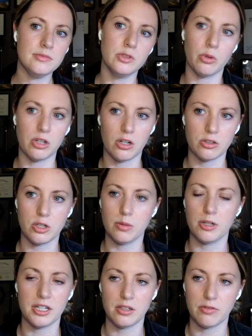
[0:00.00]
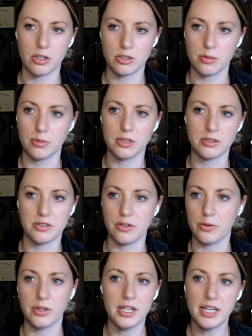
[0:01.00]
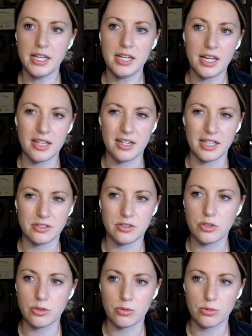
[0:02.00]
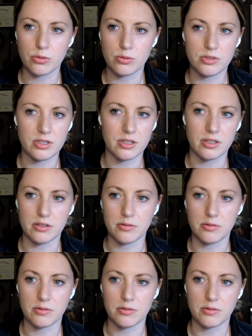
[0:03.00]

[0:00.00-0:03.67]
we're in October, end of October, so in the next two to